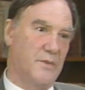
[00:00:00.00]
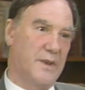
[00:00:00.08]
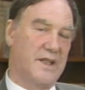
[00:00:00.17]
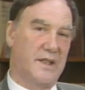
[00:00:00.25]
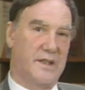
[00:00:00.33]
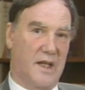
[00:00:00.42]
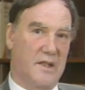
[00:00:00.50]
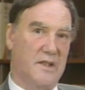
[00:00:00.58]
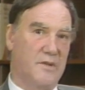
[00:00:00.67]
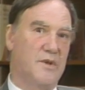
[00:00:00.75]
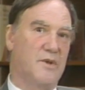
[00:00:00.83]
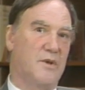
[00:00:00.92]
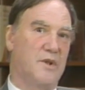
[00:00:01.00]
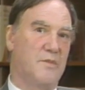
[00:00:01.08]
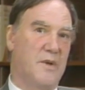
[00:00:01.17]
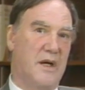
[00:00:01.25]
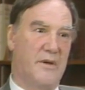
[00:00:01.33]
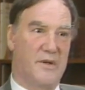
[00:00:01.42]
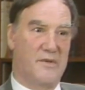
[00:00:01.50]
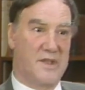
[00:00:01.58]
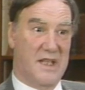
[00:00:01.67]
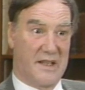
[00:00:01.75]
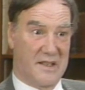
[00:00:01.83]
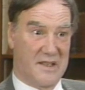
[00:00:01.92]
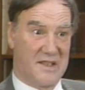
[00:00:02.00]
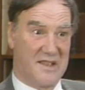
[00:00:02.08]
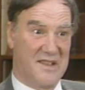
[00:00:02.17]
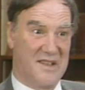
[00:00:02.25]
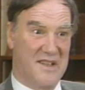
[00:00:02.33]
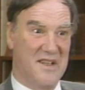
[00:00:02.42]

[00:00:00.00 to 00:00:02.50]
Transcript: We conduct it with all the power of science,